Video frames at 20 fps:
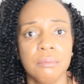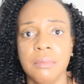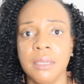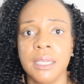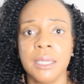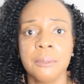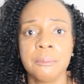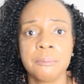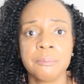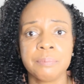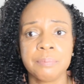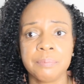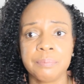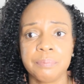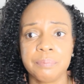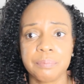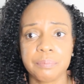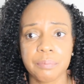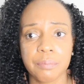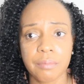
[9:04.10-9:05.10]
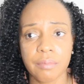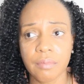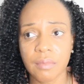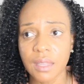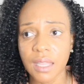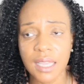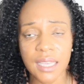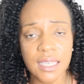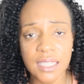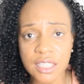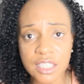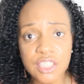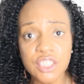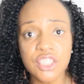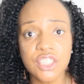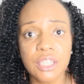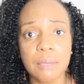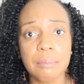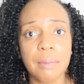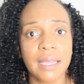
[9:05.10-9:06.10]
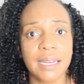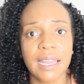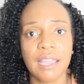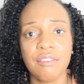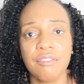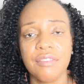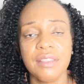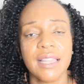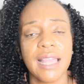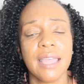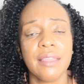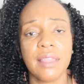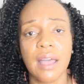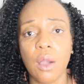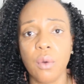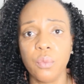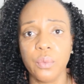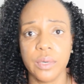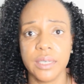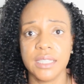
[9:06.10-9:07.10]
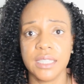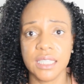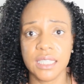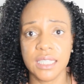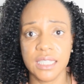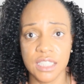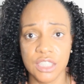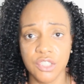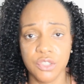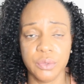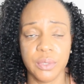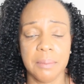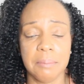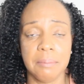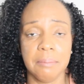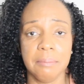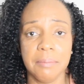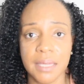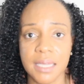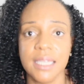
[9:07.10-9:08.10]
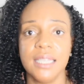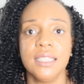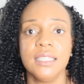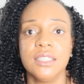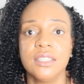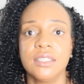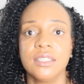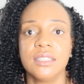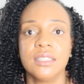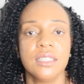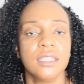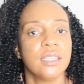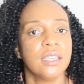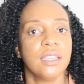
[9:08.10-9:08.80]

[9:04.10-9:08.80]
me, Egypt, and I feel like that word Egypt means